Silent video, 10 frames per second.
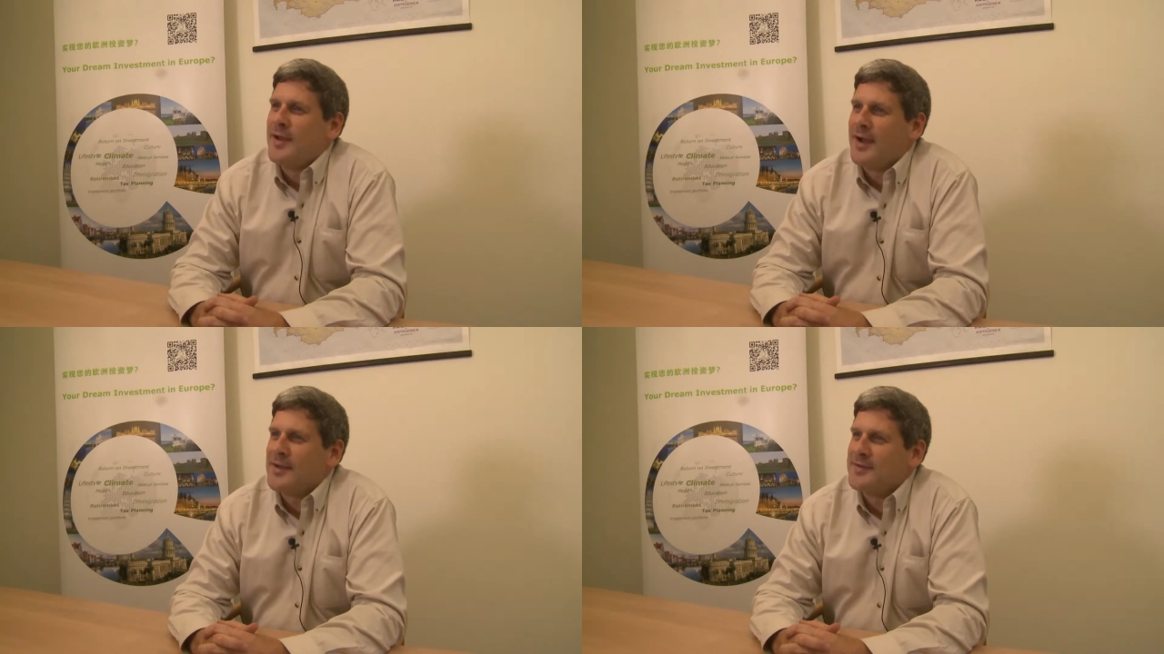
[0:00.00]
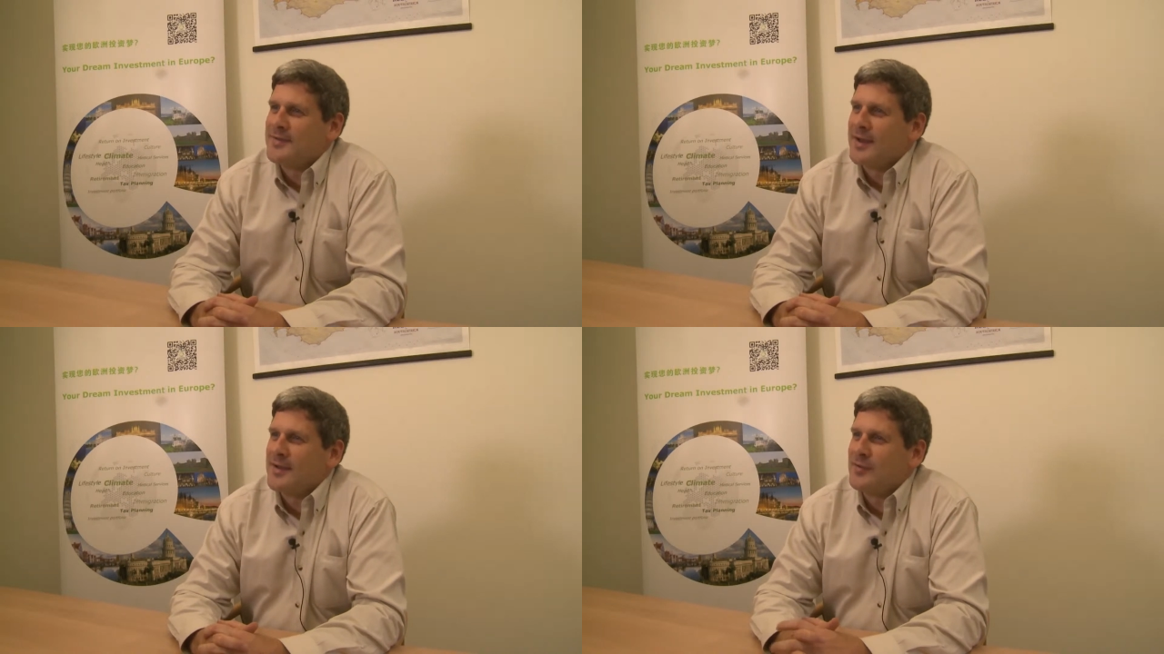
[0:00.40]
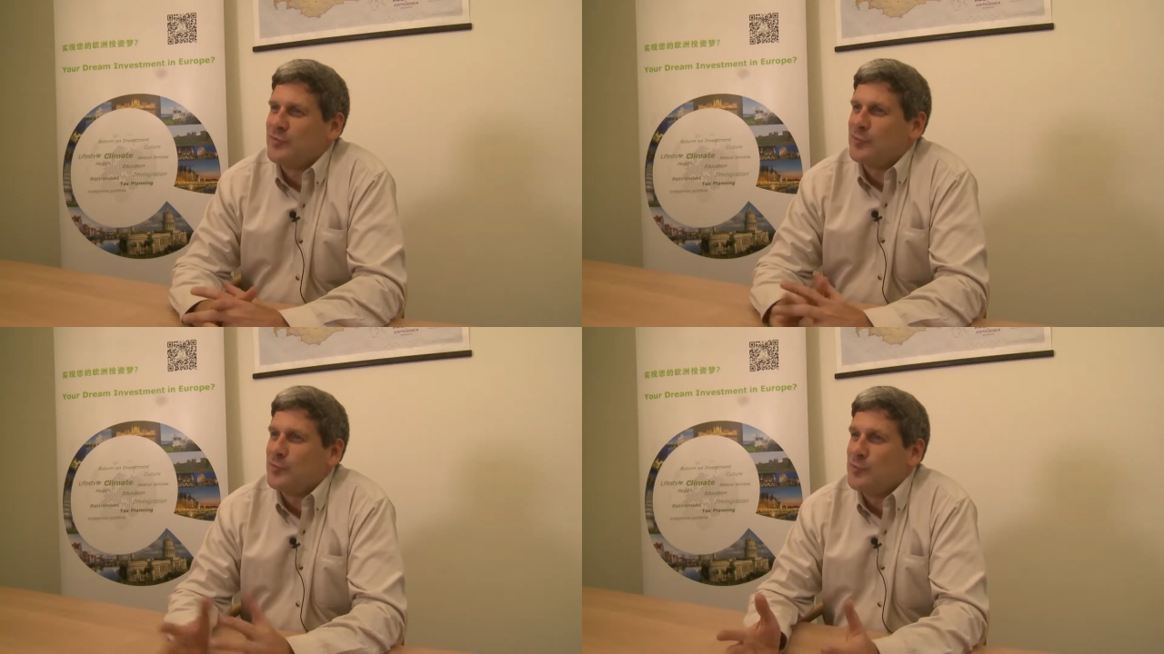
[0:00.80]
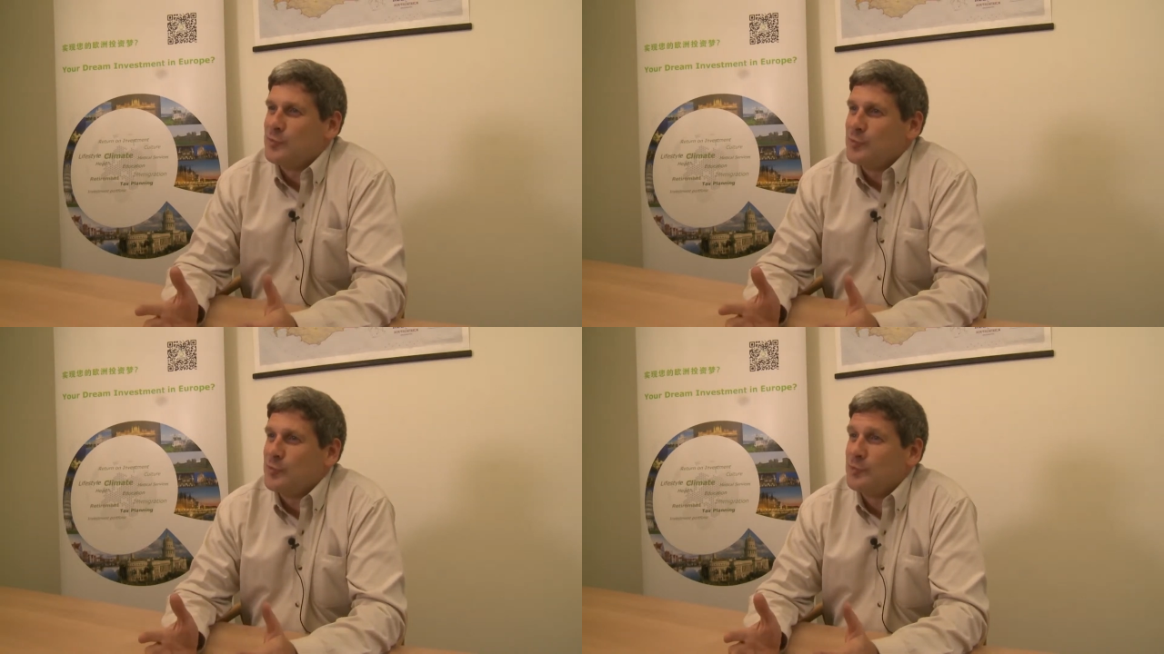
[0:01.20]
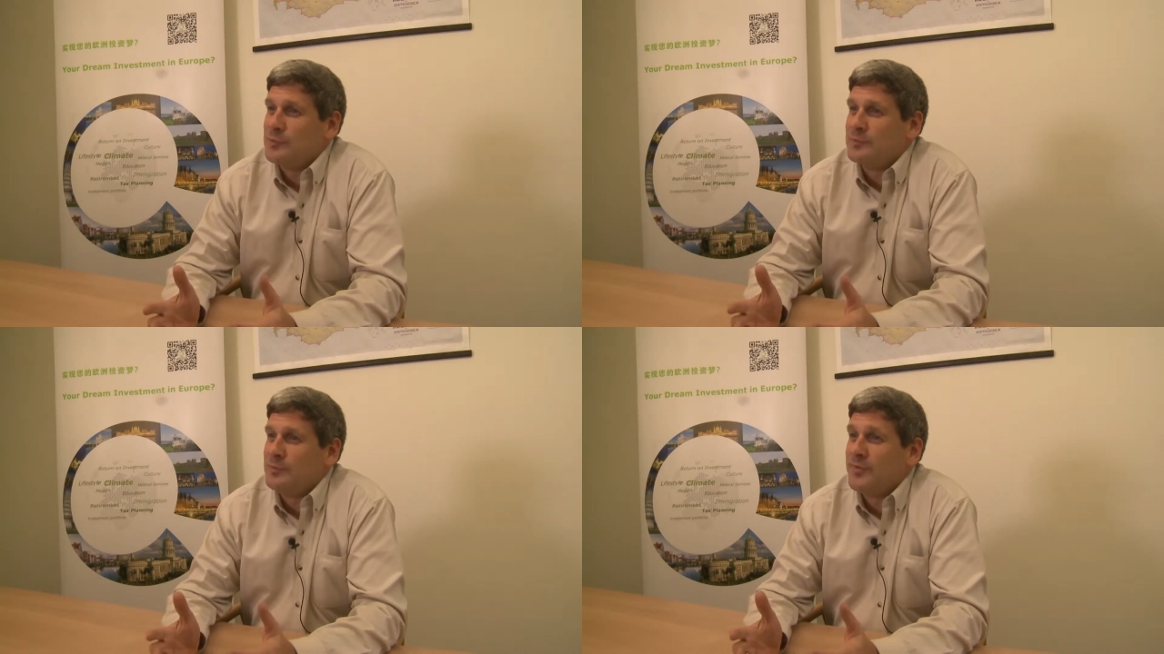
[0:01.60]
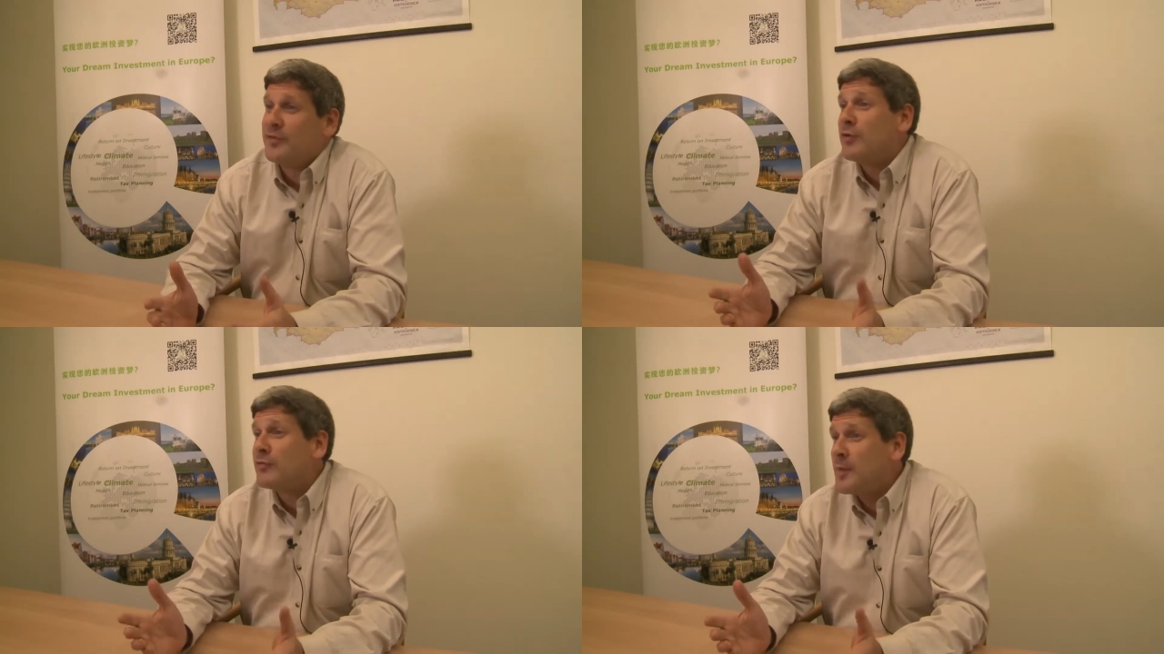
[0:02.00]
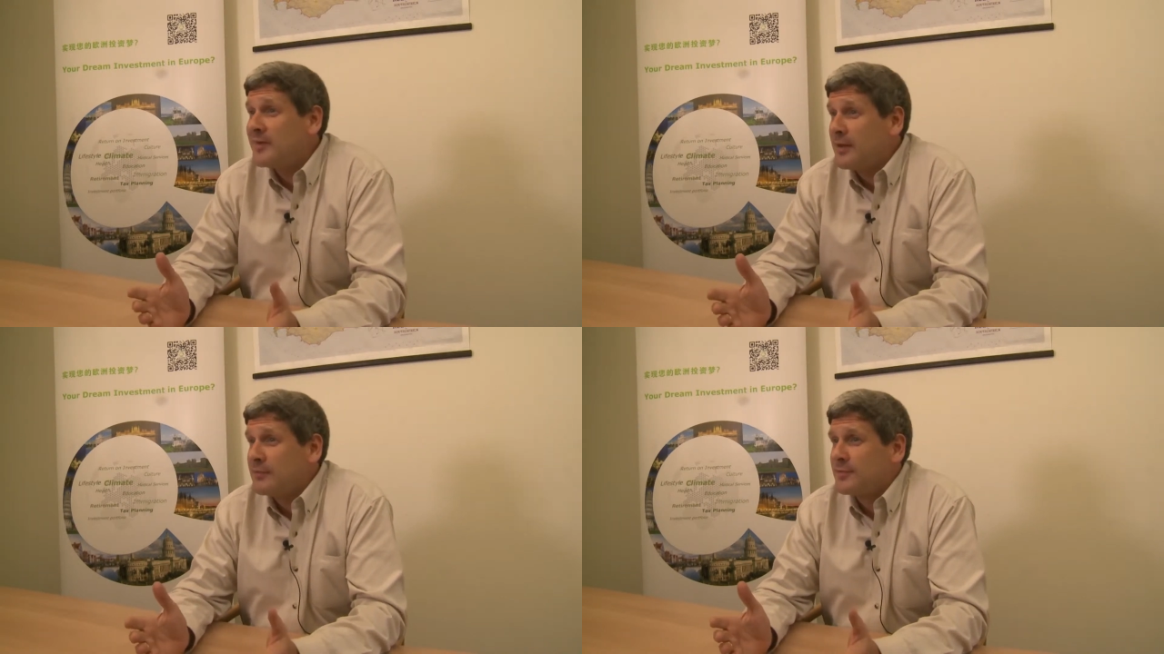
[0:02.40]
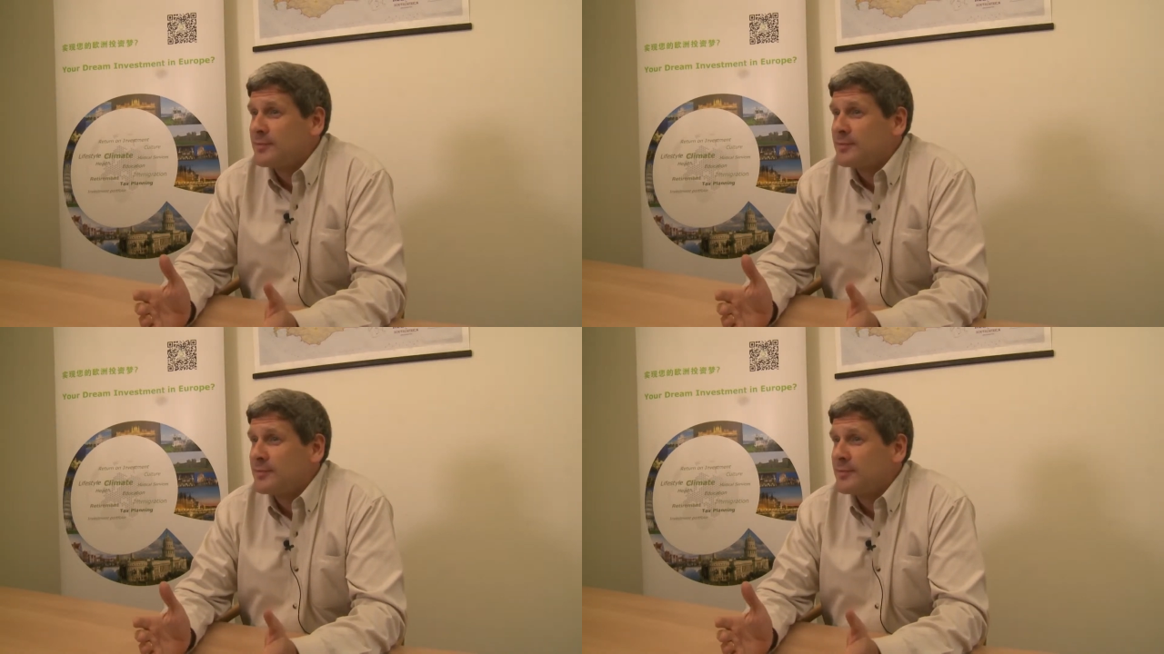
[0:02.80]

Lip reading: I decided to start for myself.